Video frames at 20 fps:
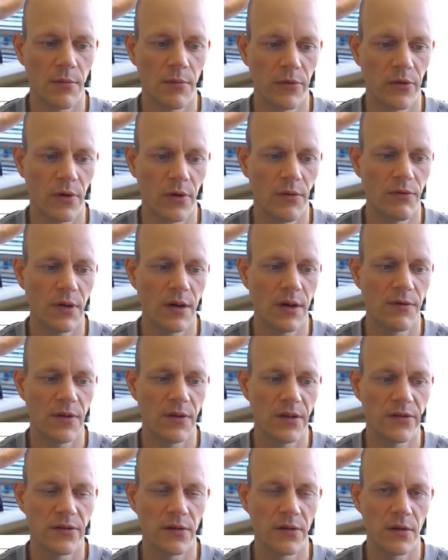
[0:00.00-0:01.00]
So if you have
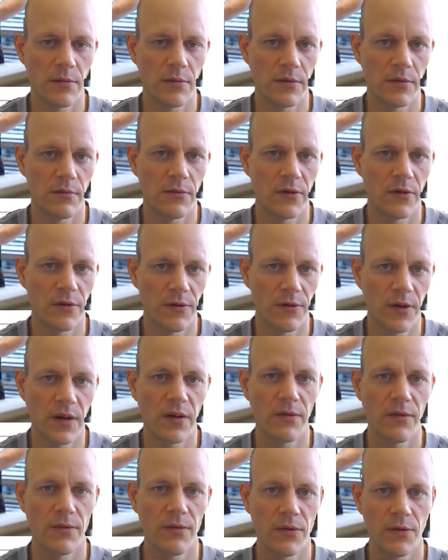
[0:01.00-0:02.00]
these
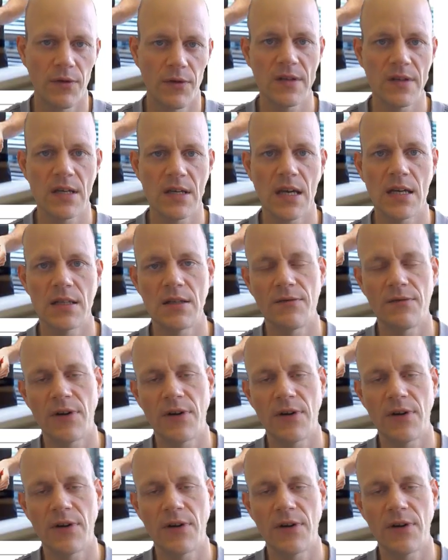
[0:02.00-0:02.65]
sophisticated